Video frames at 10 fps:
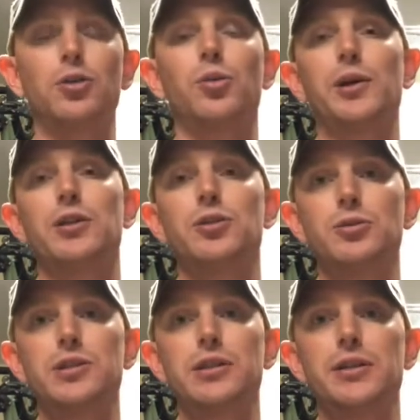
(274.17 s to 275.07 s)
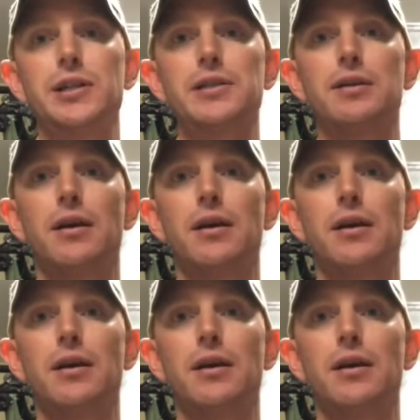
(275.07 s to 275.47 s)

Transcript: 22 series.